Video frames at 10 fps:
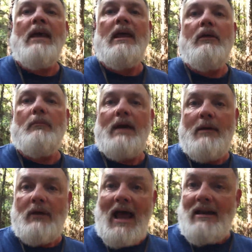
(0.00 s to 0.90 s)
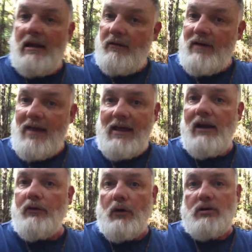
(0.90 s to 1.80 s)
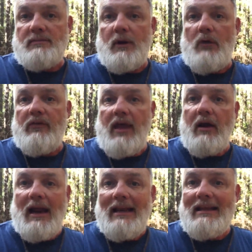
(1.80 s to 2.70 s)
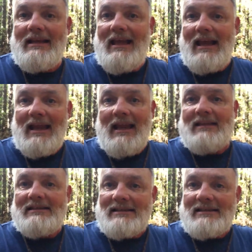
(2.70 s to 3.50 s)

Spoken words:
He'll be able to identify that encroachment over there and get it